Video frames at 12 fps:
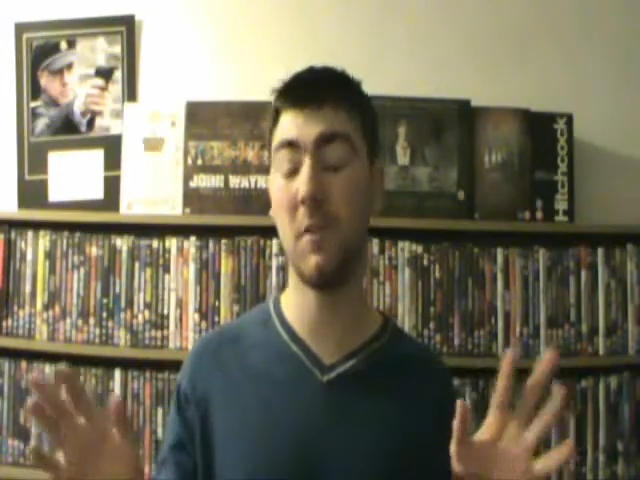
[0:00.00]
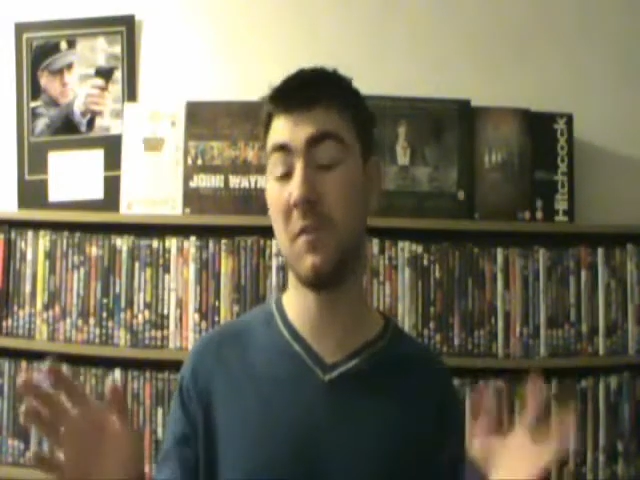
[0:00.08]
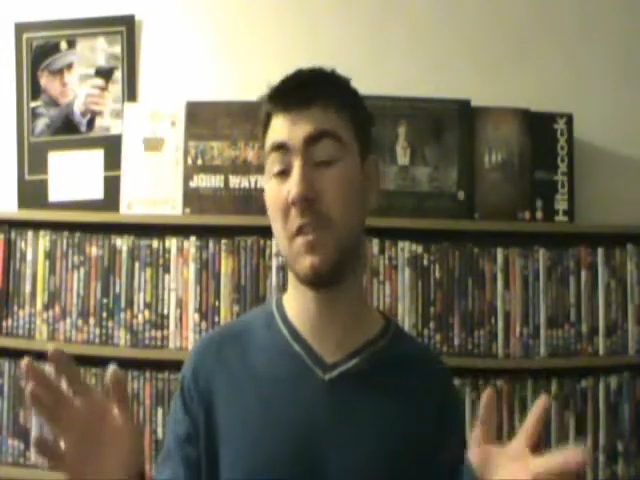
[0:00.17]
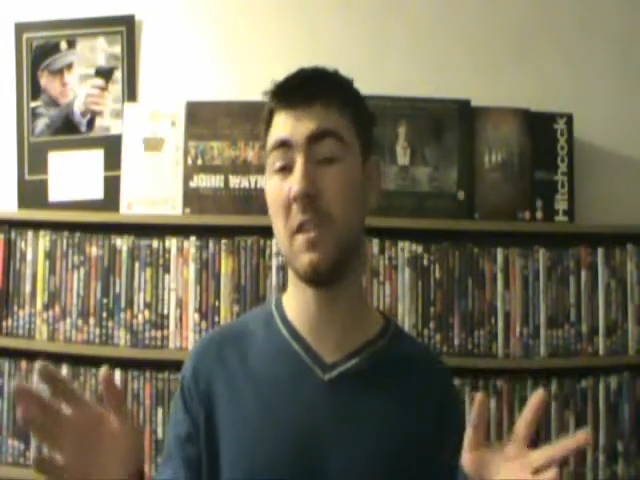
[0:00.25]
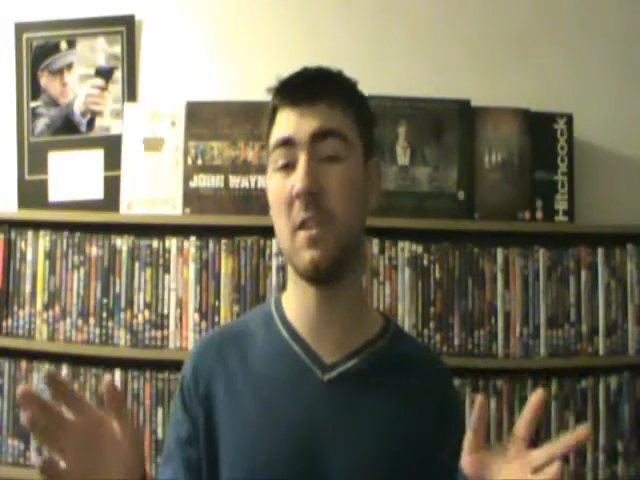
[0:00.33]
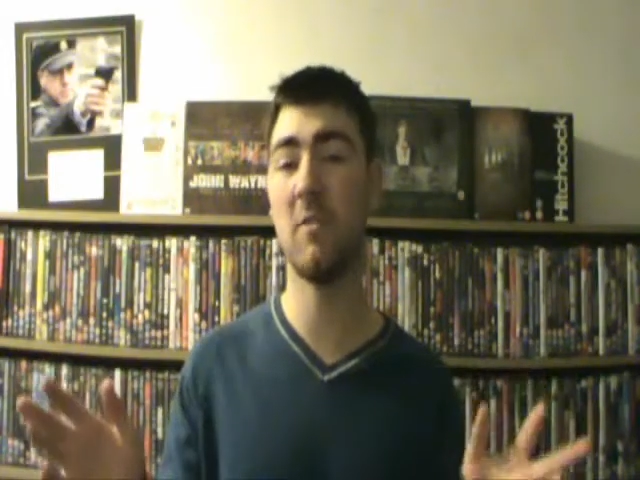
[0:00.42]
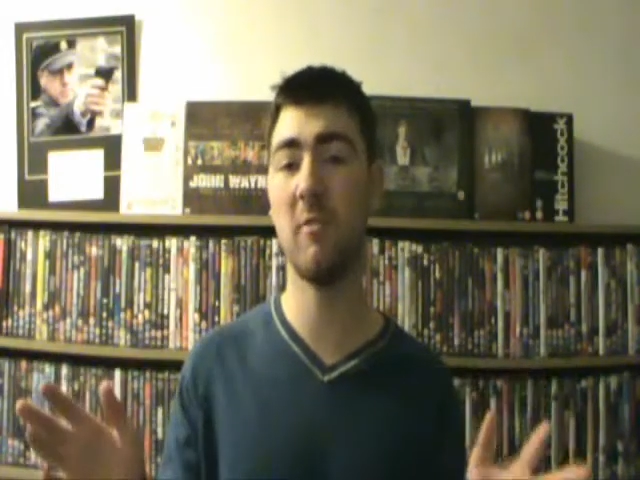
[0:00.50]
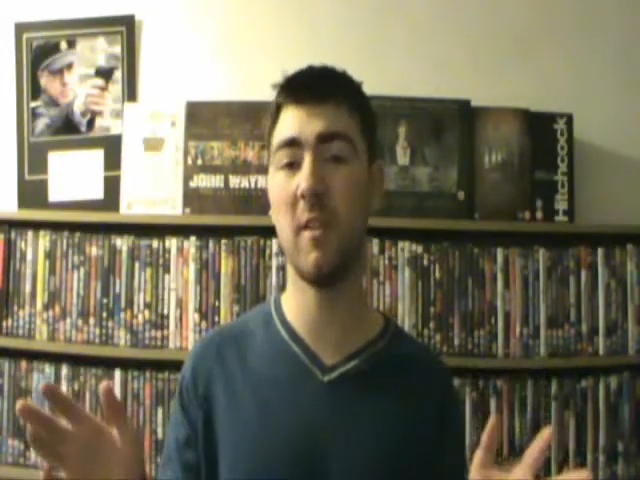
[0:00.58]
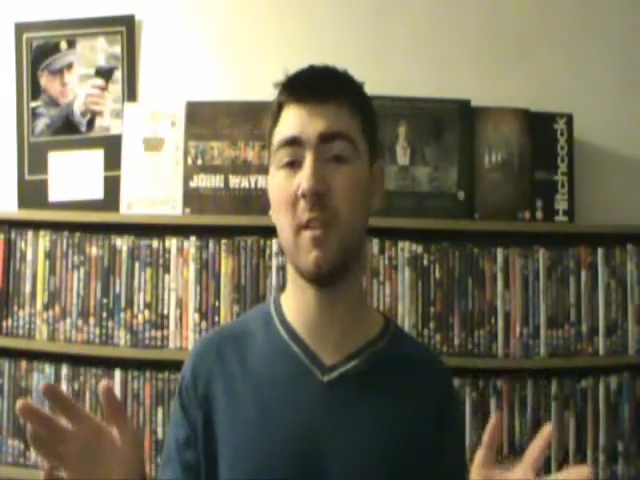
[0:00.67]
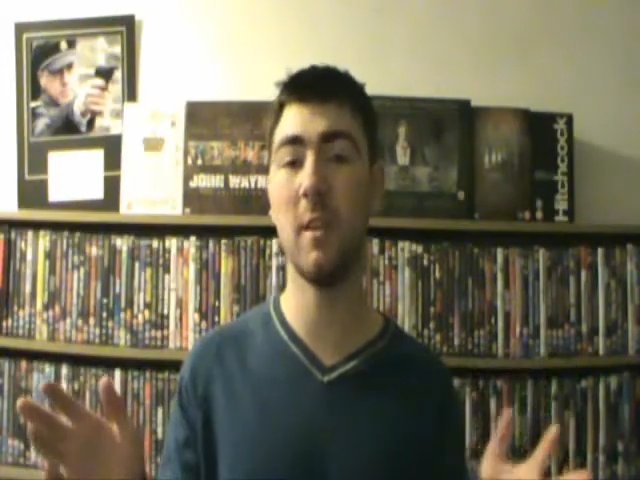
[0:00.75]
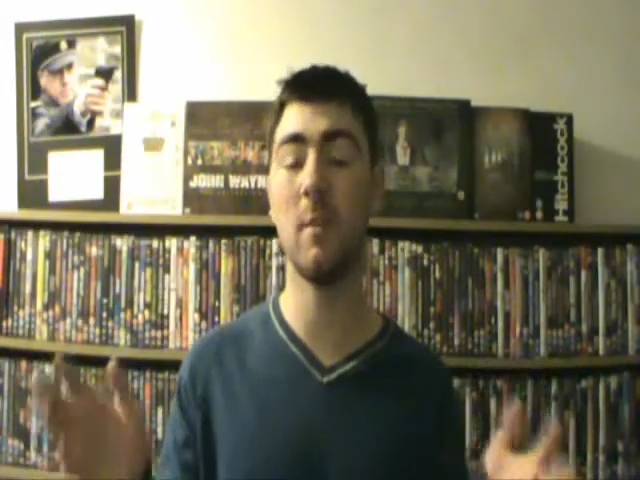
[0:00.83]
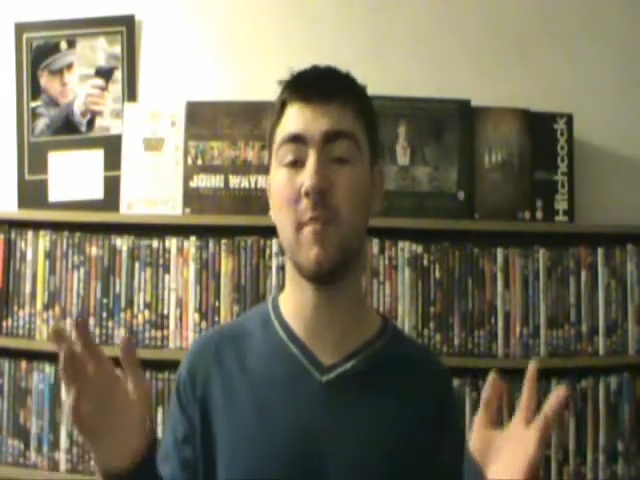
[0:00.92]
if you've seen the
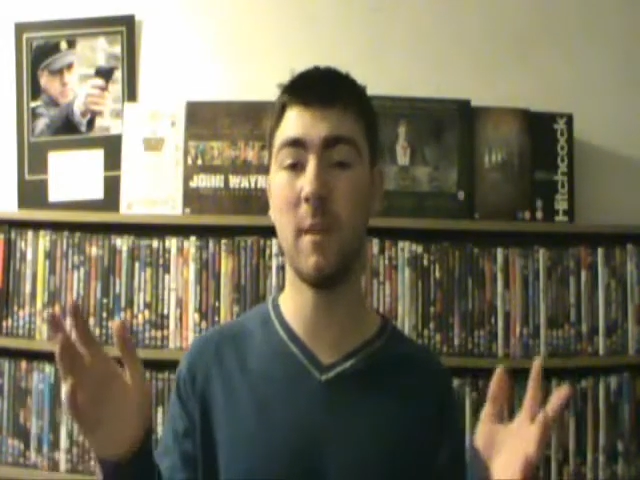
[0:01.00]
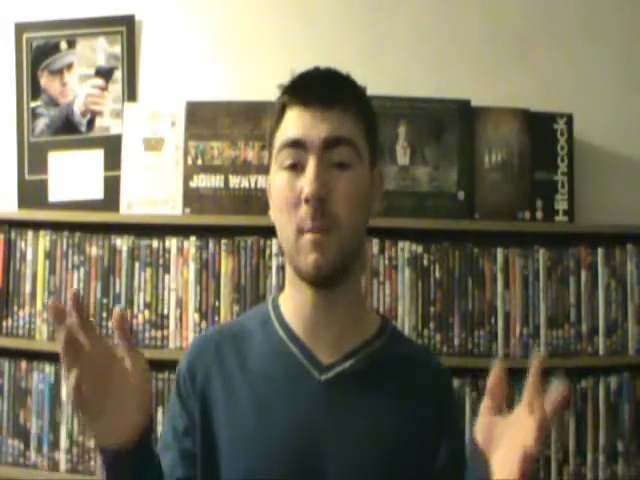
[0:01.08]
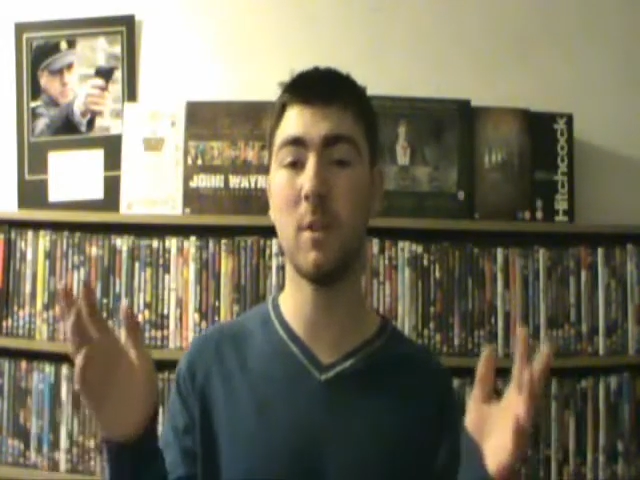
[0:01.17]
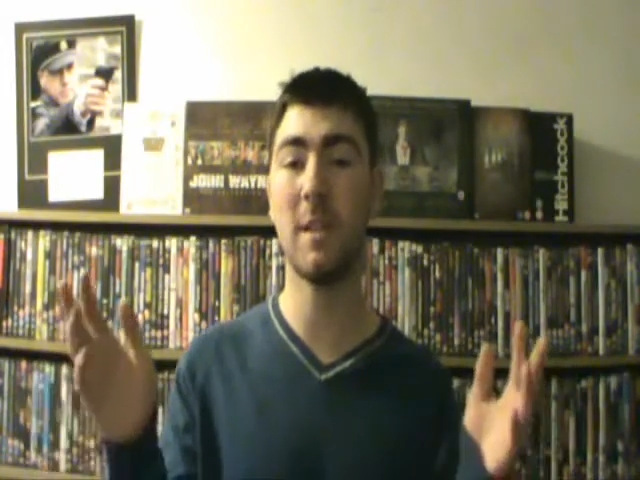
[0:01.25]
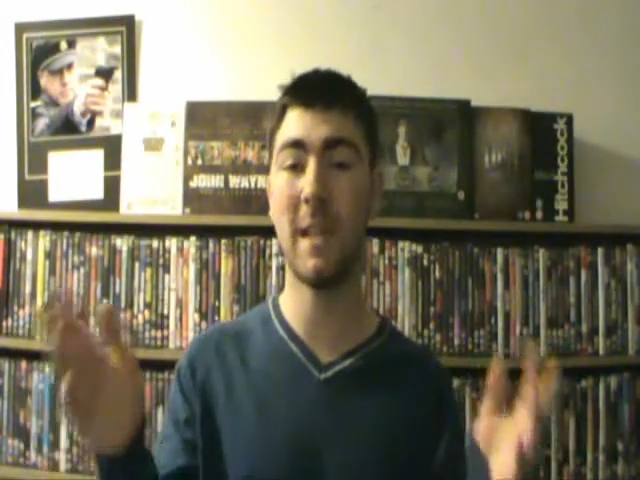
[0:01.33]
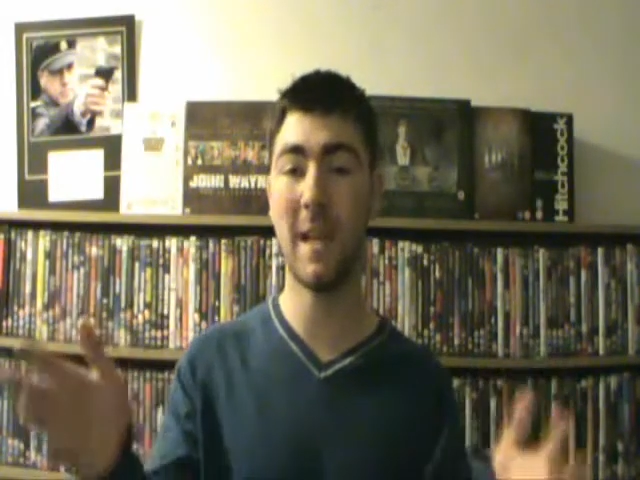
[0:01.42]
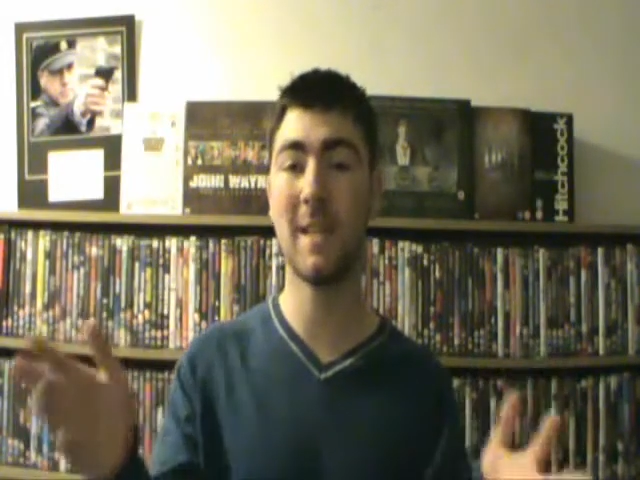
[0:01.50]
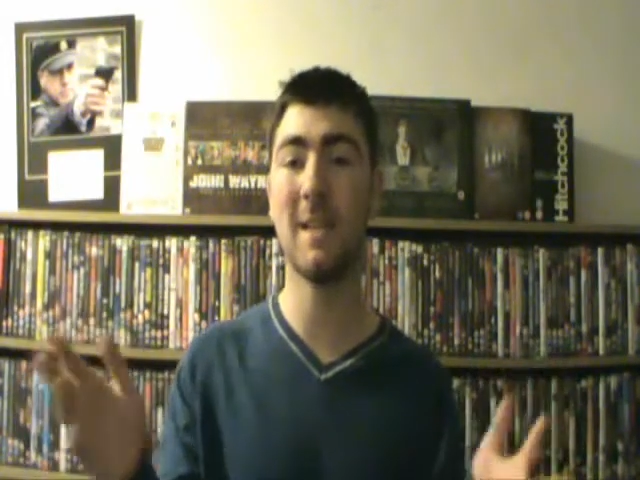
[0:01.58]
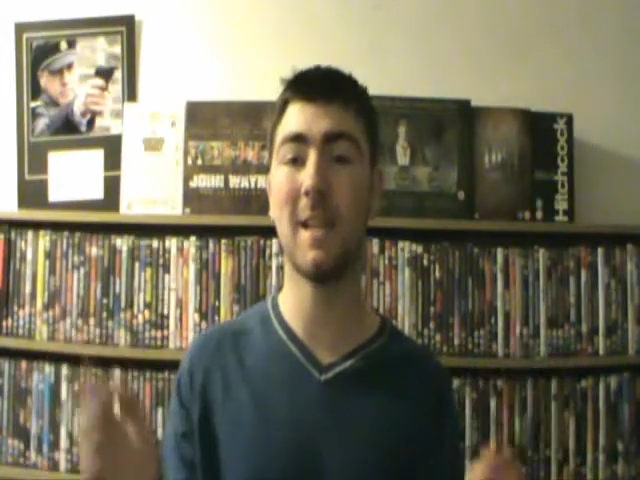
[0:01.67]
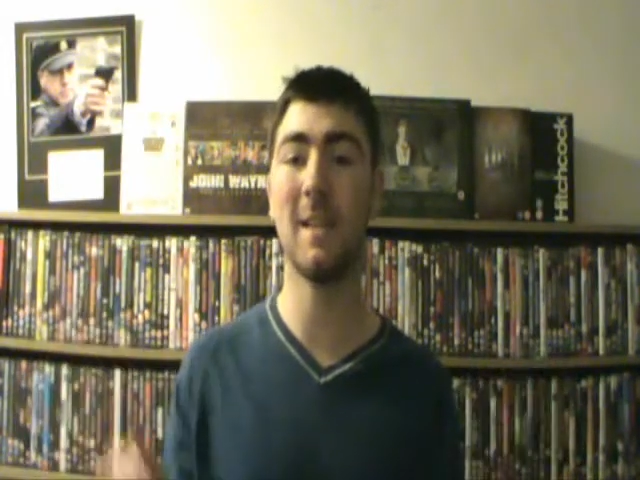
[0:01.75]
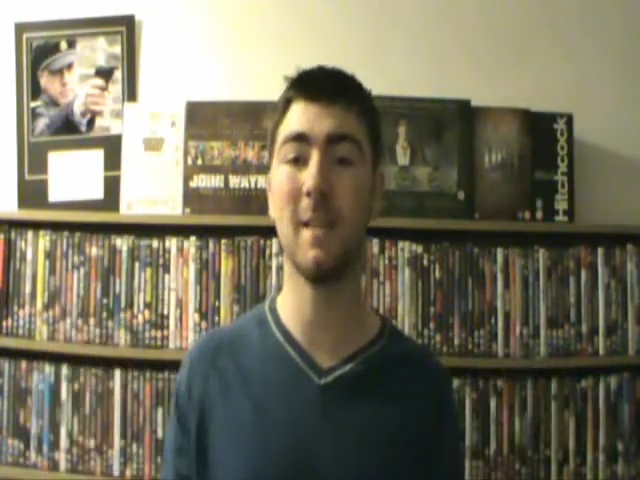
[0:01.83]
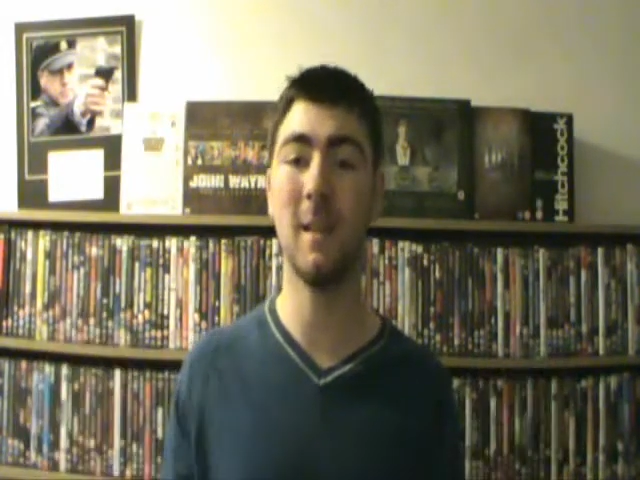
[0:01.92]
trailer you can pretty much
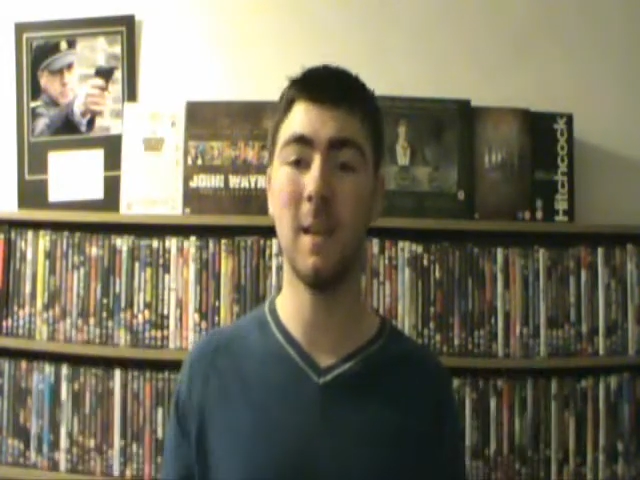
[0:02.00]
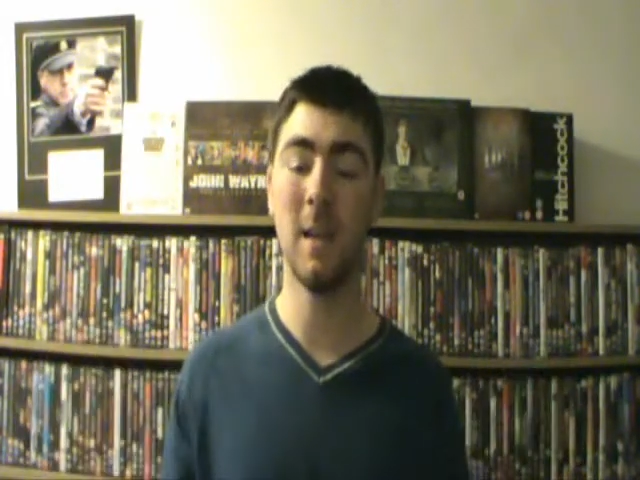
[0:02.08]
guess that.